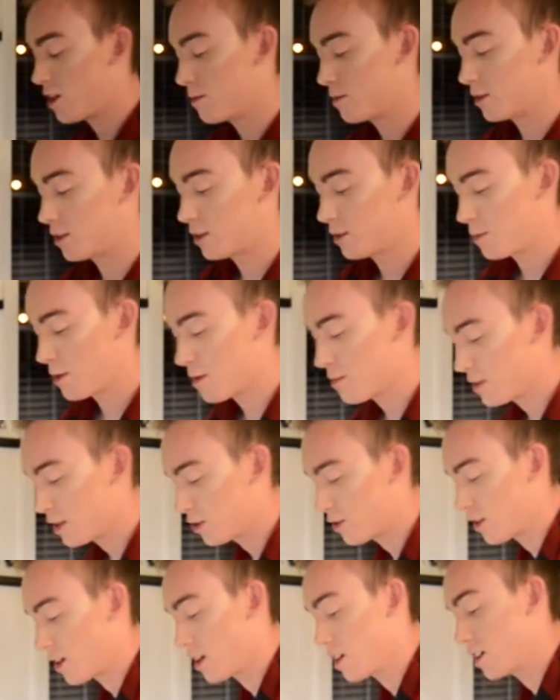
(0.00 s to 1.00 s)
almost spilled my
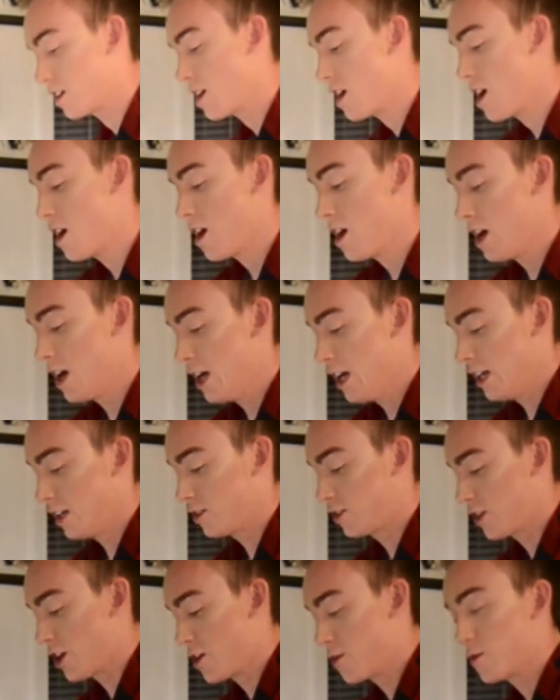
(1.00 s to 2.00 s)
drink.
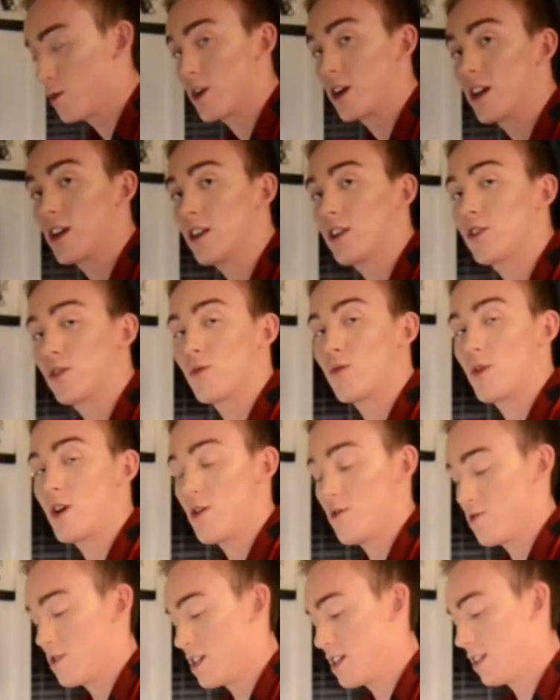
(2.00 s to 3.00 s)
So we're gonna
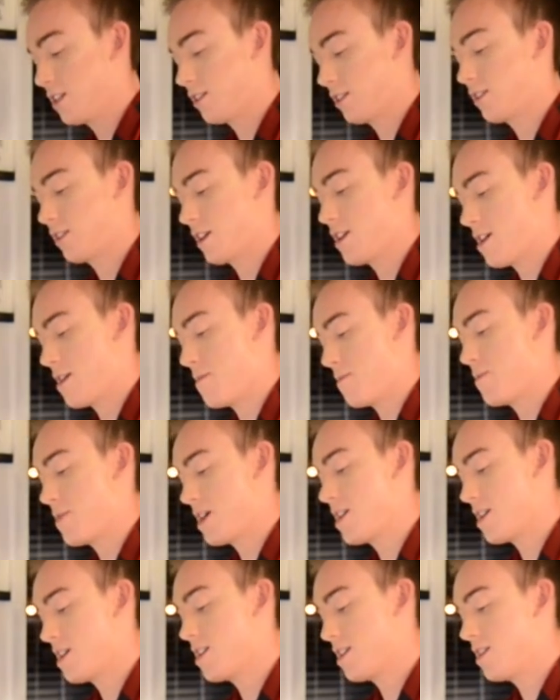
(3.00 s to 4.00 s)
throw this up
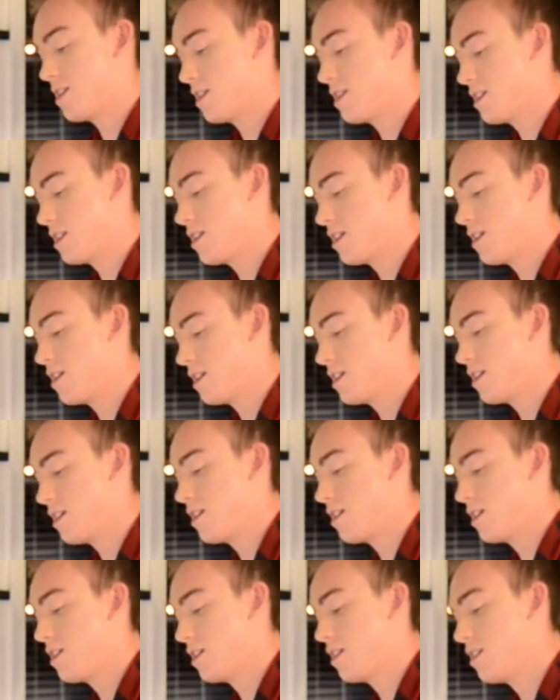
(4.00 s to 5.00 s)
in
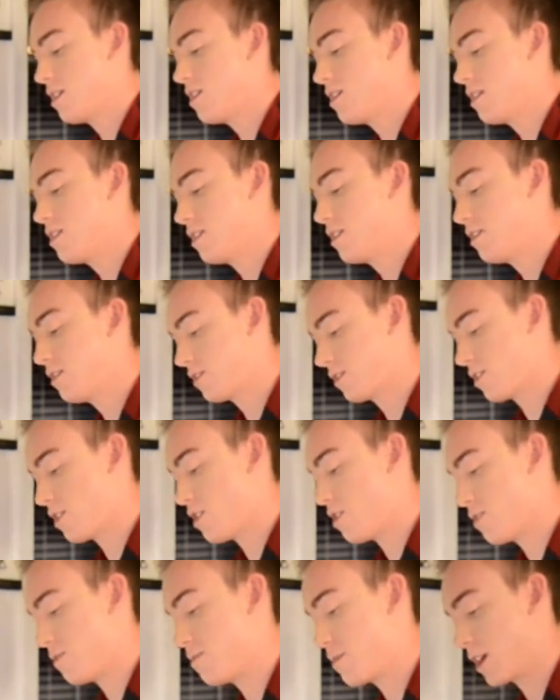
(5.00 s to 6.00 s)
this.
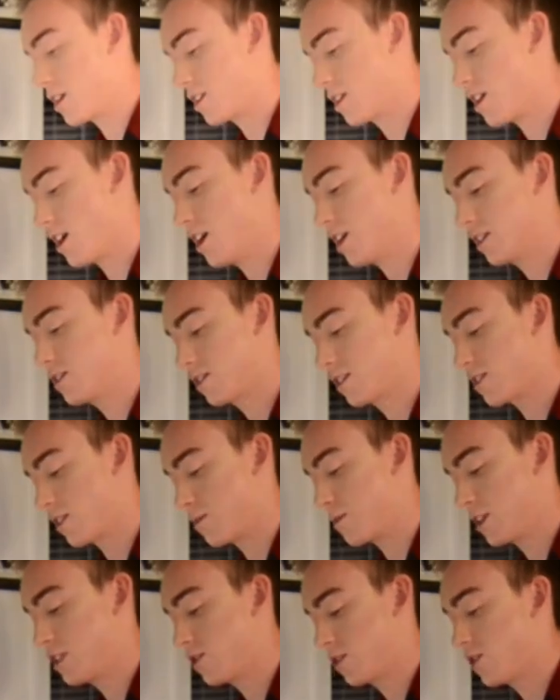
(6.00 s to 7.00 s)
Oh my god, it's
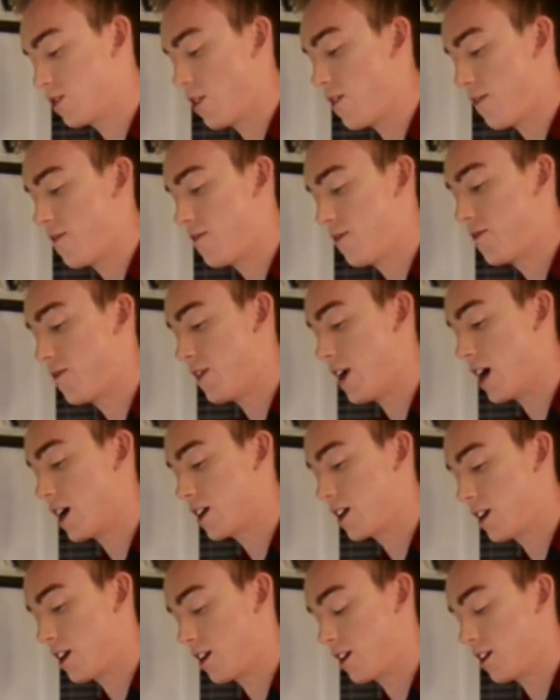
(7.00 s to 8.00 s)
gonna be so
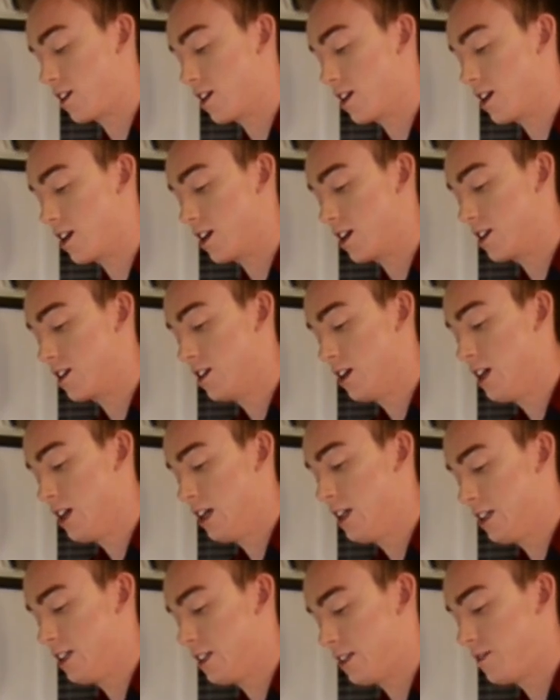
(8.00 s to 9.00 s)
fucking good.
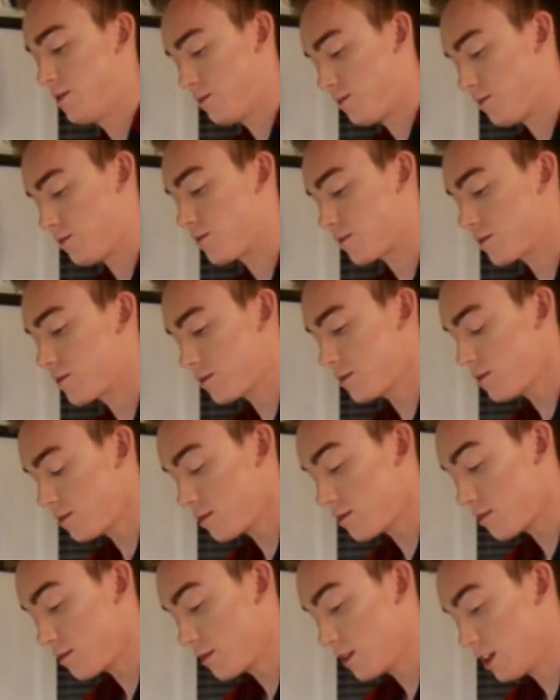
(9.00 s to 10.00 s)

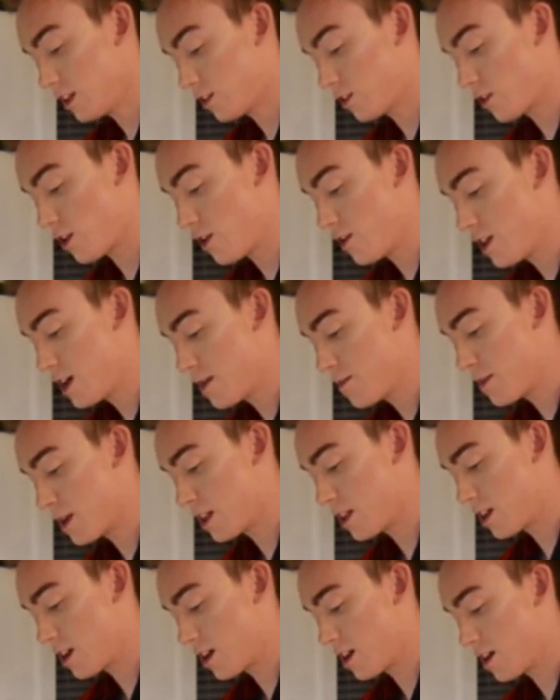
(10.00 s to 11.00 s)
Throw it up
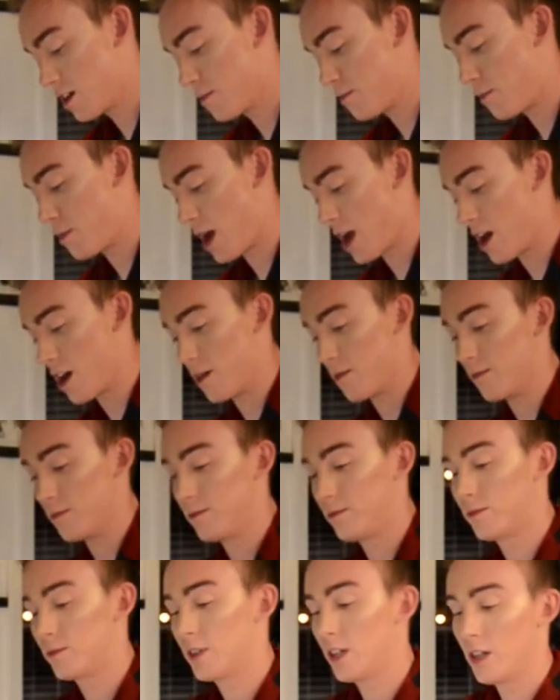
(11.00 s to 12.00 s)
in there, bam.
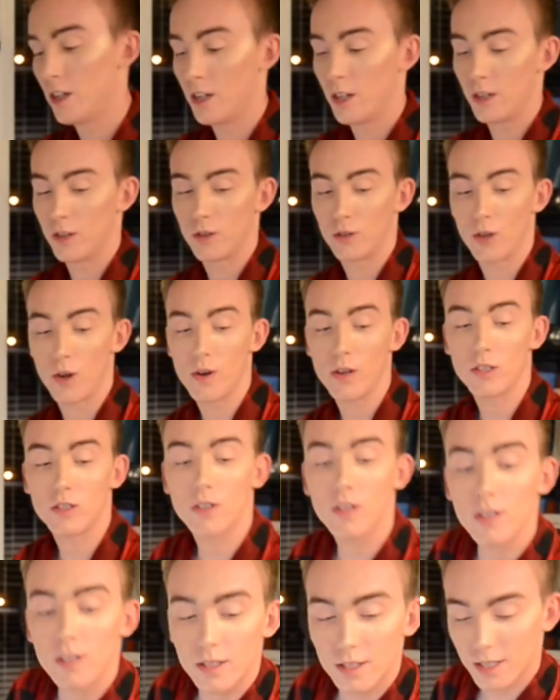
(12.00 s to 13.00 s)
Throw it
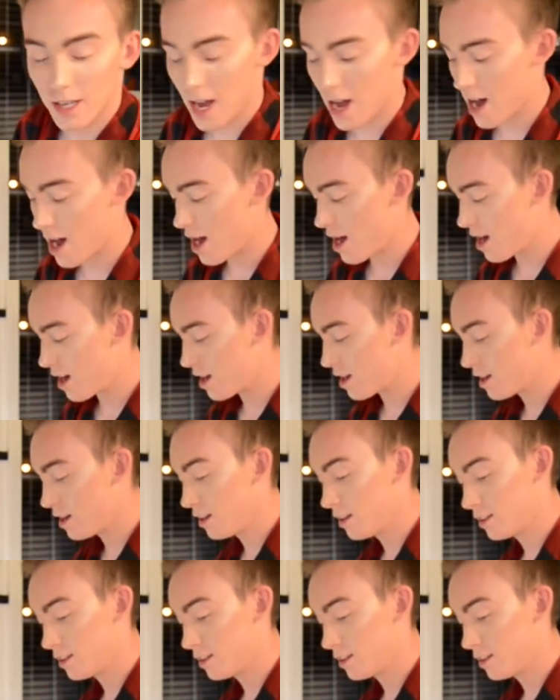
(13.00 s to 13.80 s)
to the side.